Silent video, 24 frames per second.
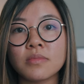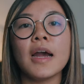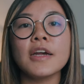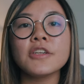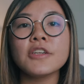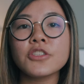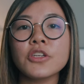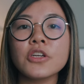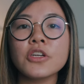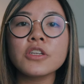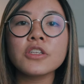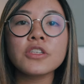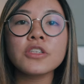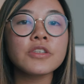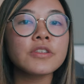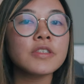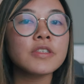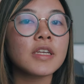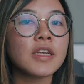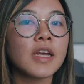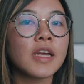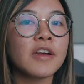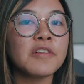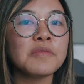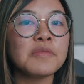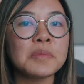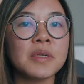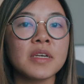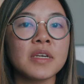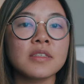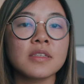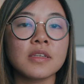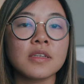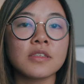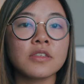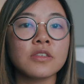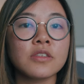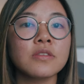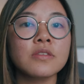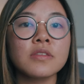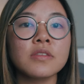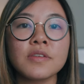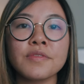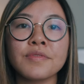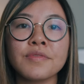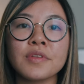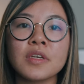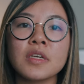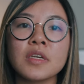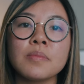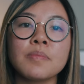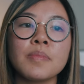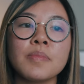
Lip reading: I started using FBS exclusively,